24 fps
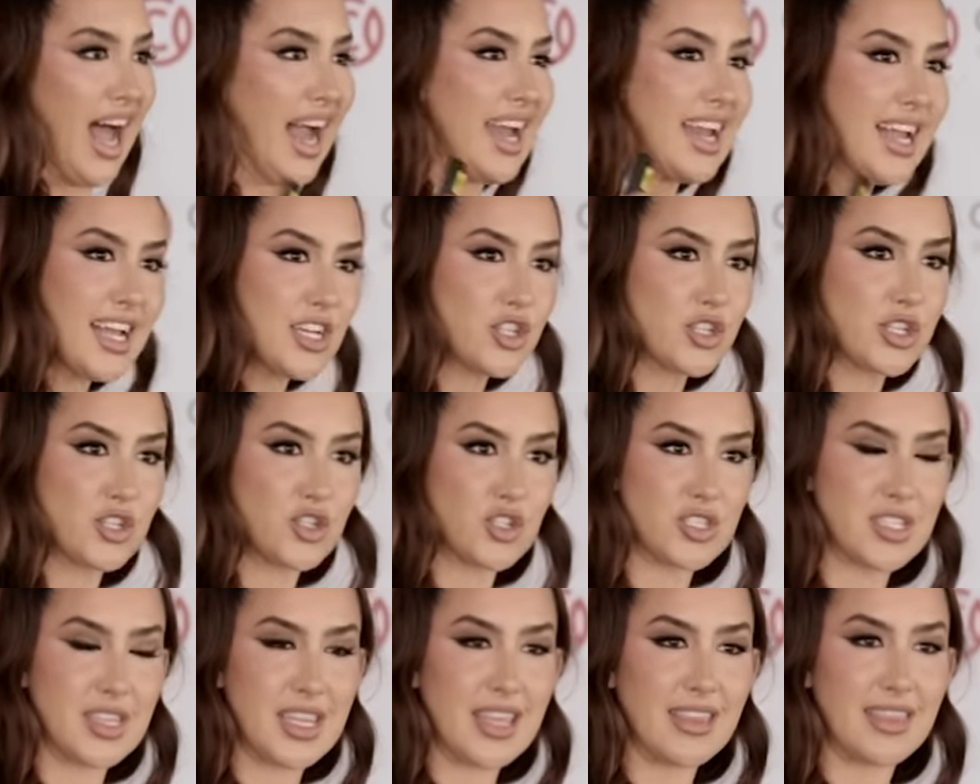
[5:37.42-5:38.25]
I actually
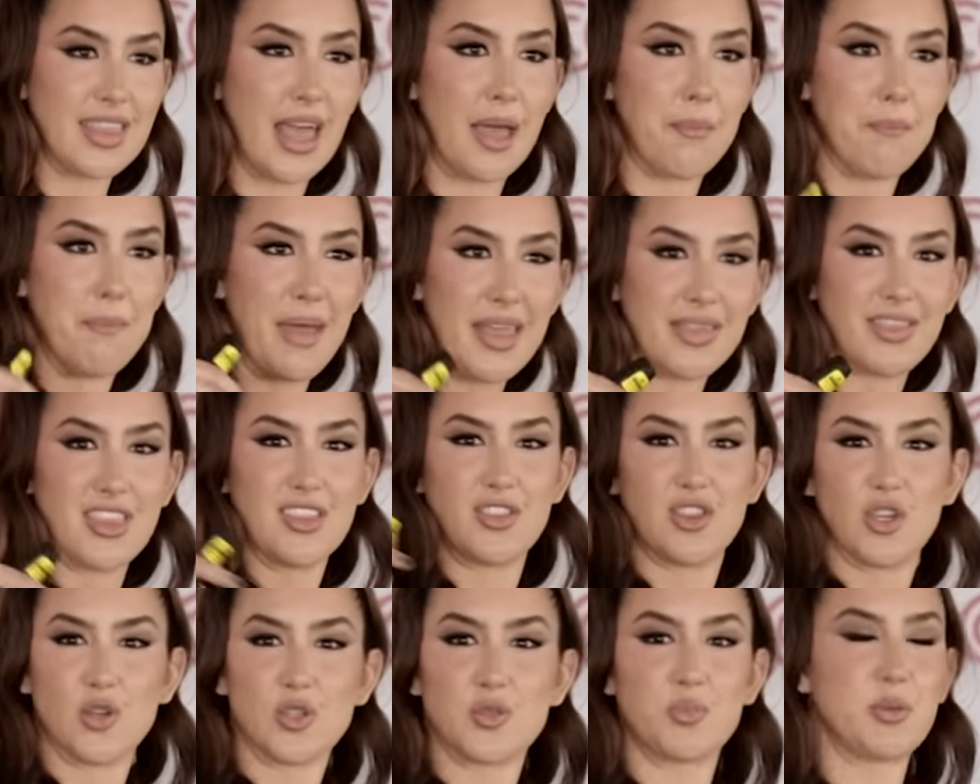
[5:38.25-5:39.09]
just think that meant
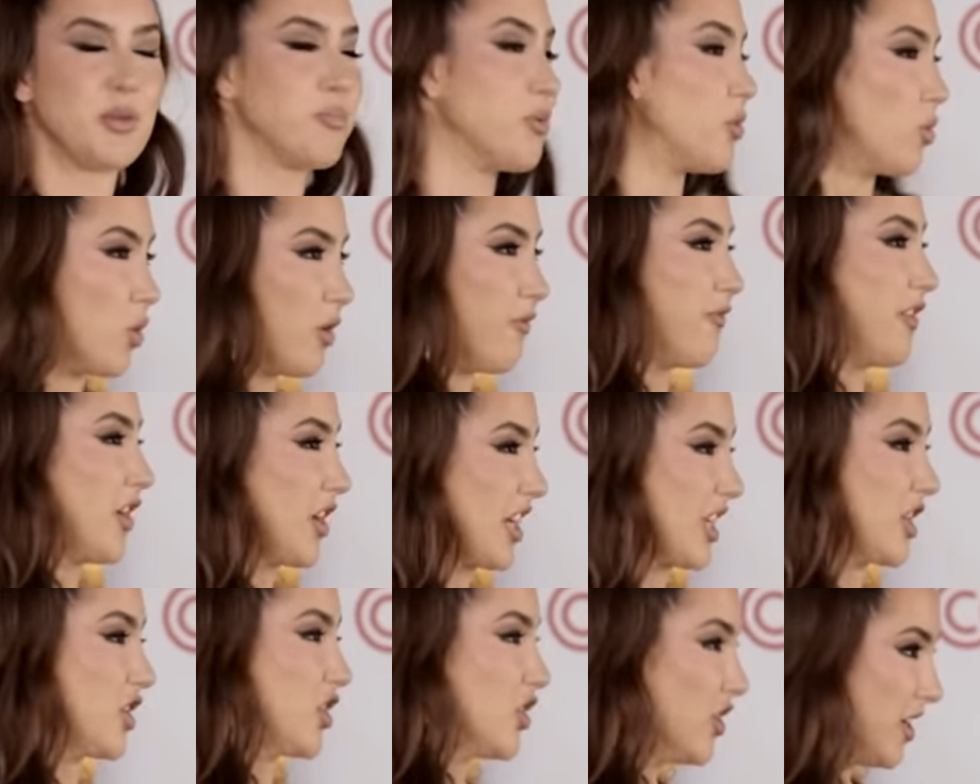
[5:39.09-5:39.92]
that those people weren't
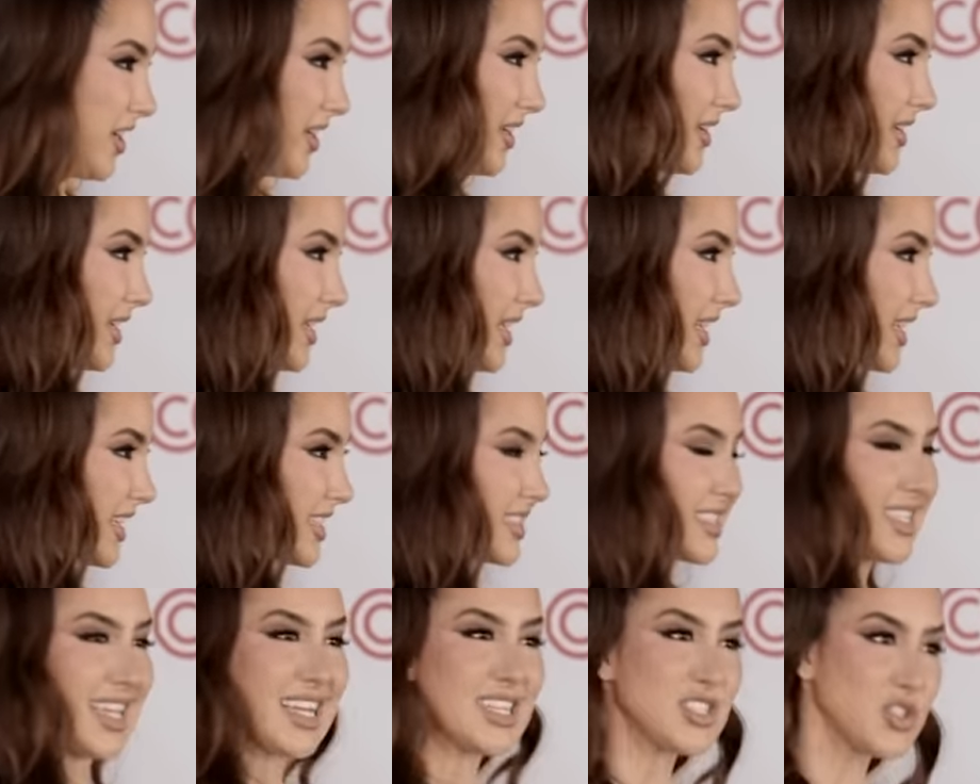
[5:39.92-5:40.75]
very good.
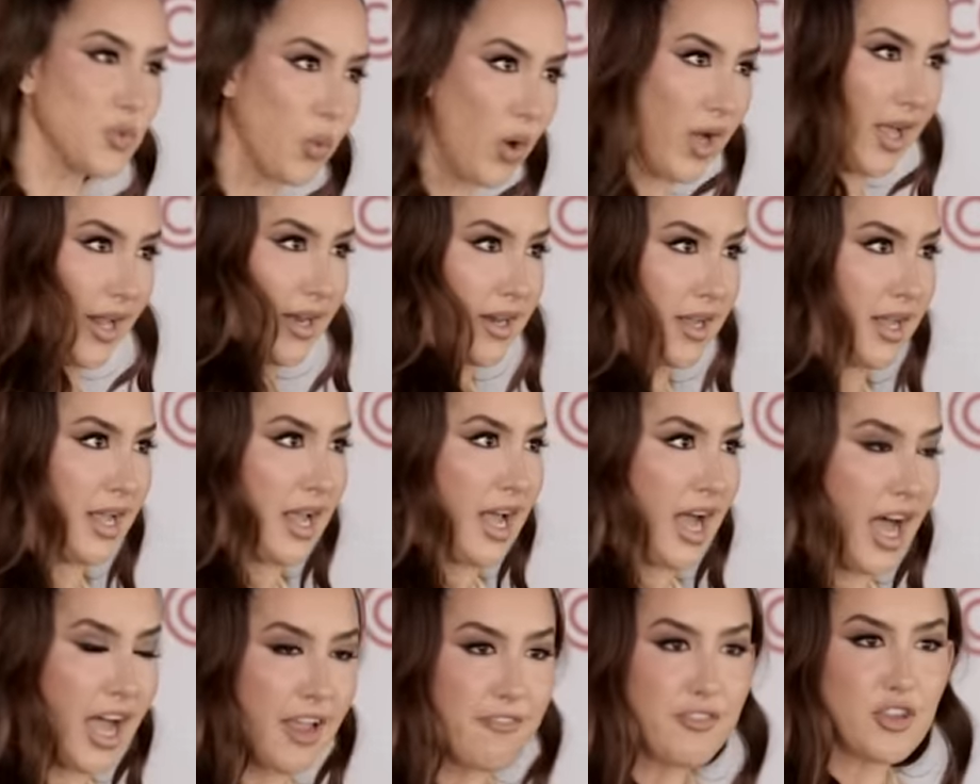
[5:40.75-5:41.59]
Because guess what?
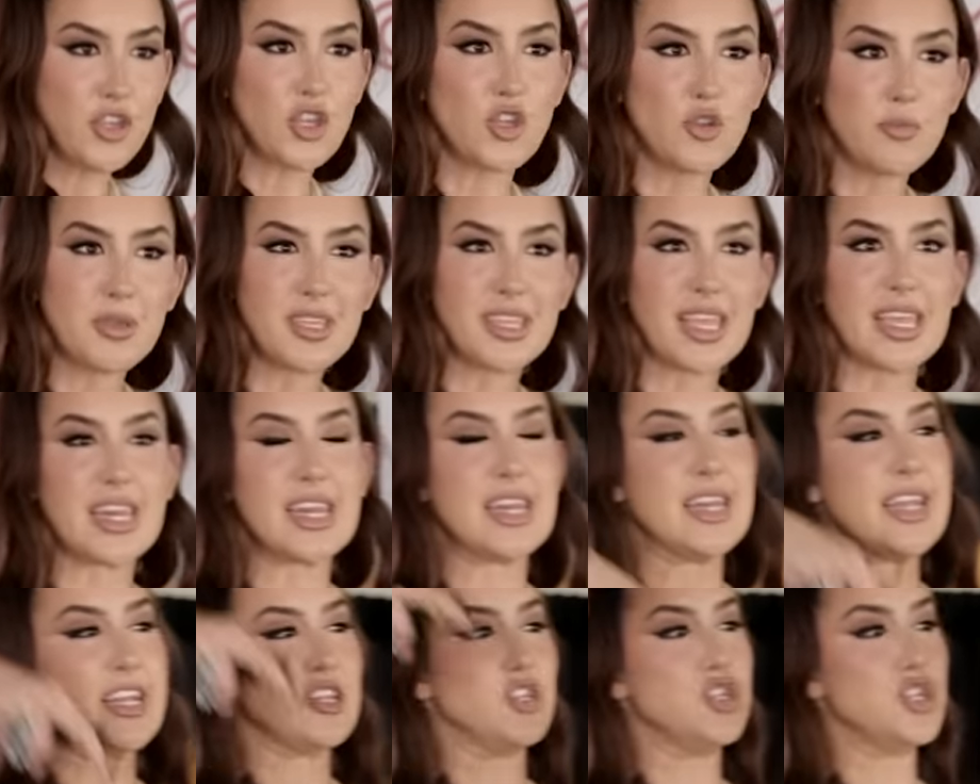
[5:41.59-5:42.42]
I've
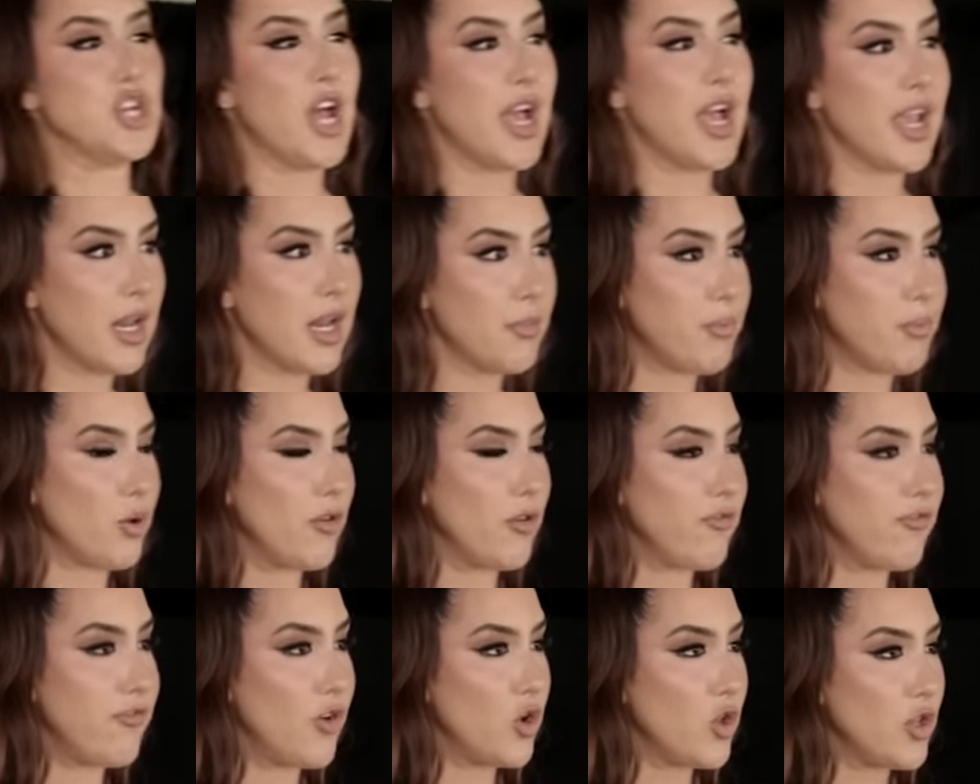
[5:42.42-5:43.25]
accumulated a giant
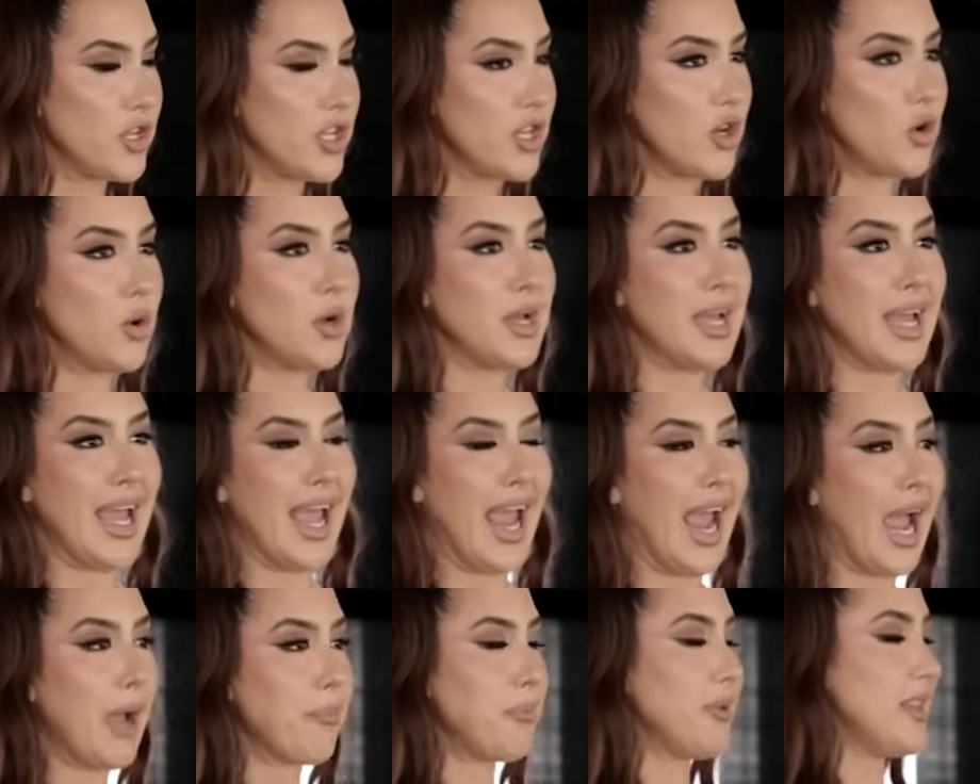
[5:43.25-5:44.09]
portfolio,
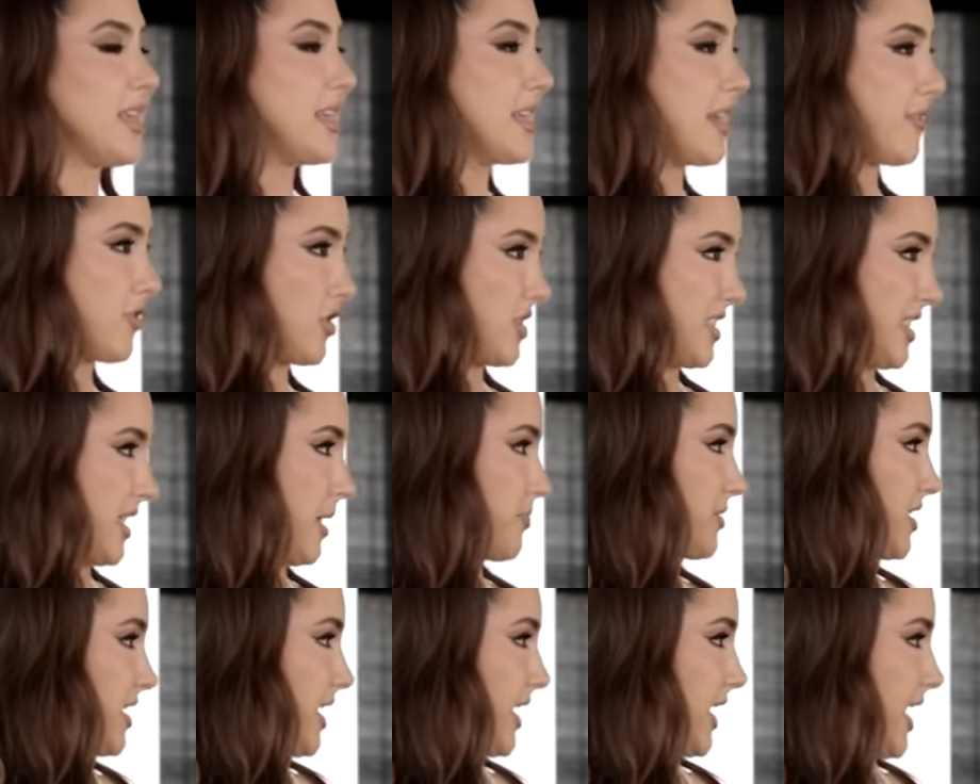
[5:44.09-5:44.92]
happily never
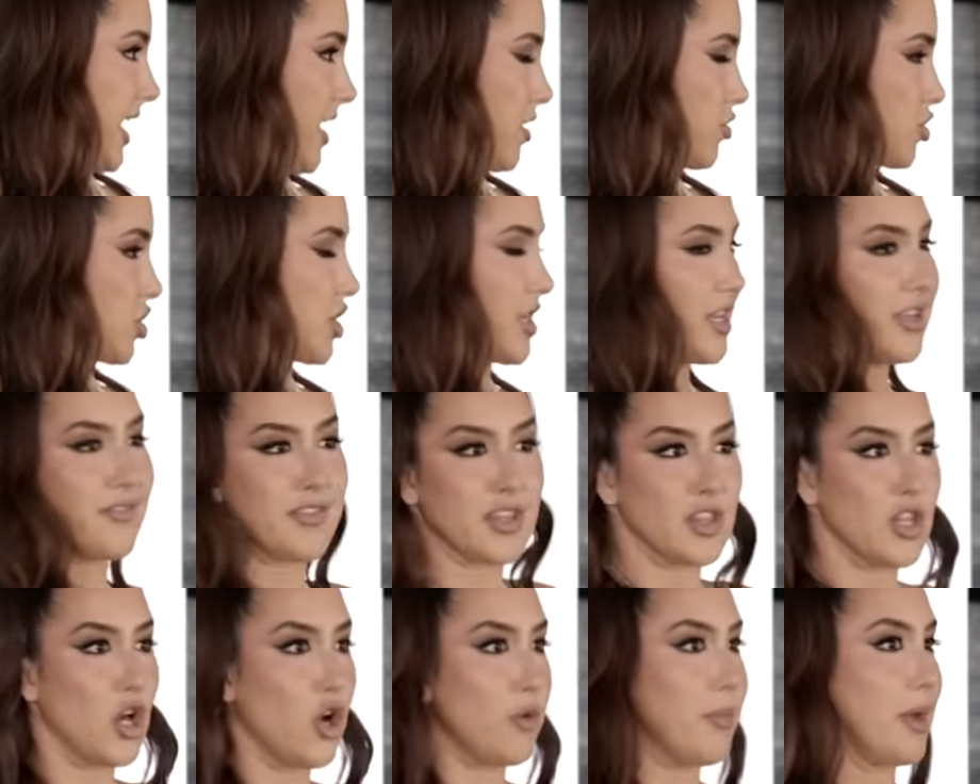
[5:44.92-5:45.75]
slept on a couch,
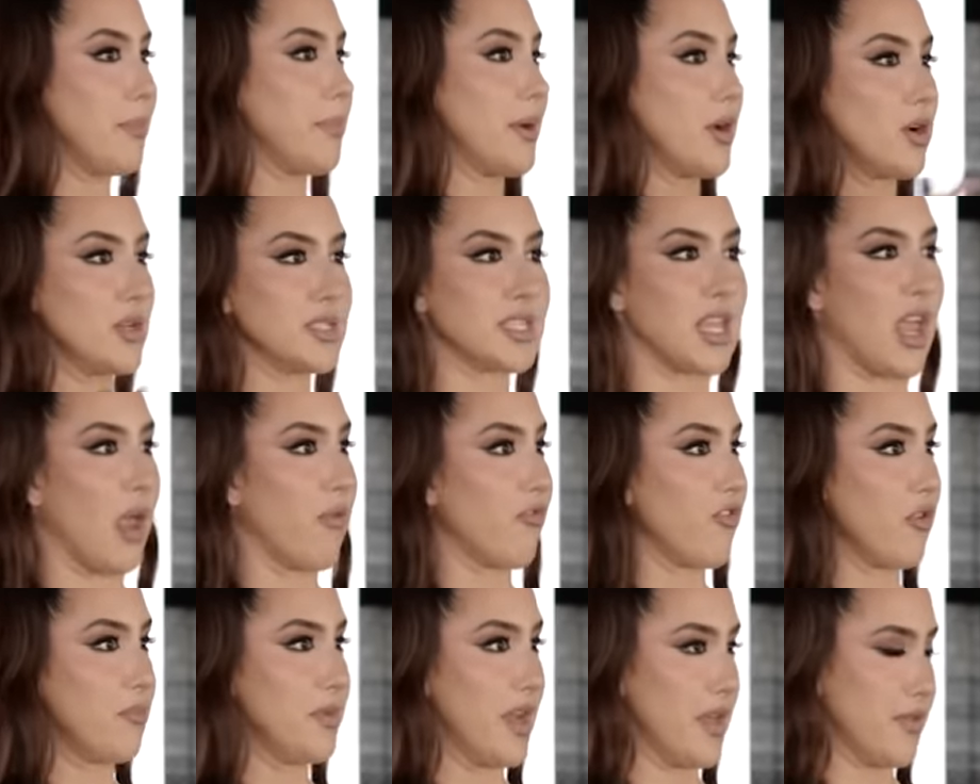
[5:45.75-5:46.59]
even though my parents
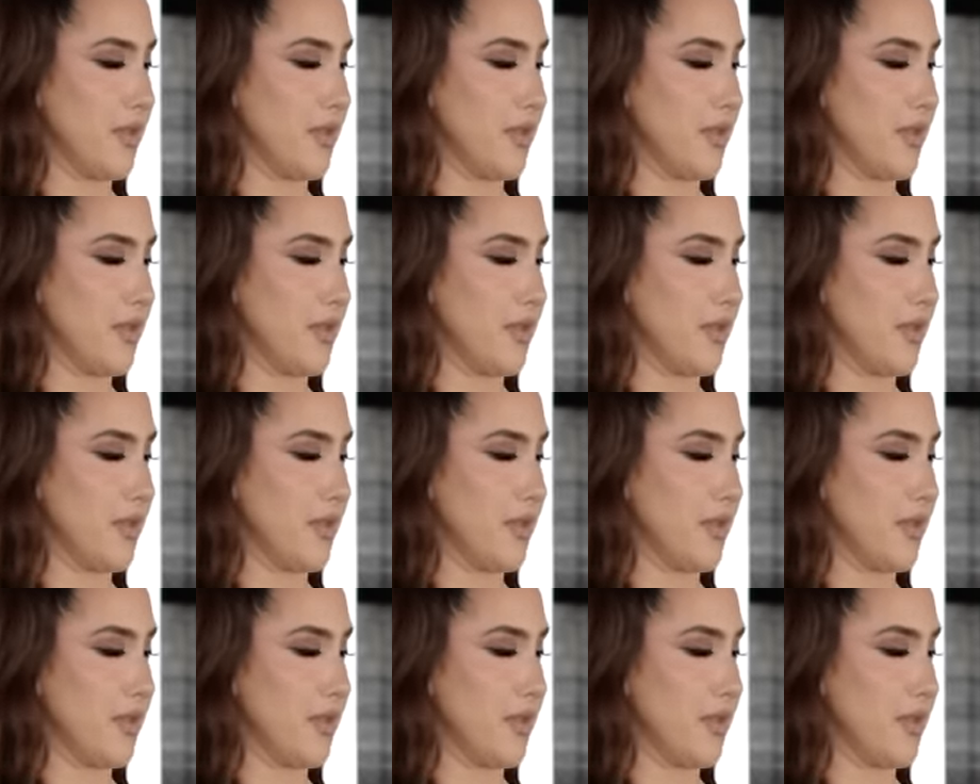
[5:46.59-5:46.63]
came from